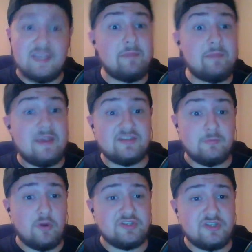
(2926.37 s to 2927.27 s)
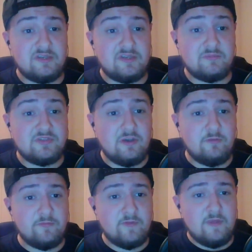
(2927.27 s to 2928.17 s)
He makes him question
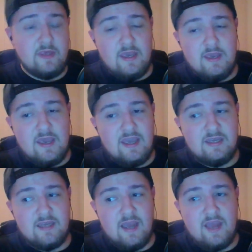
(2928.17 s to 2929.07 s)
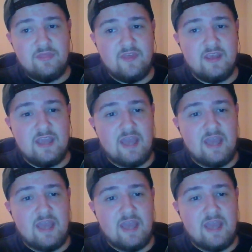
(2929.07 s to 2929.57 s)
himself. And I think